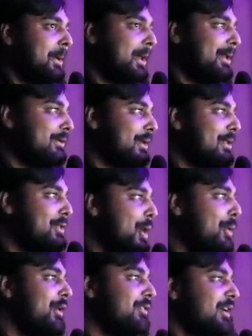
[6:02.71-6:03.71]
That's like
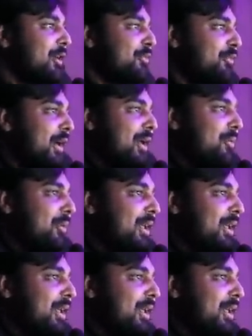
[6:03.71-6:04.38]
no, that's like a fucking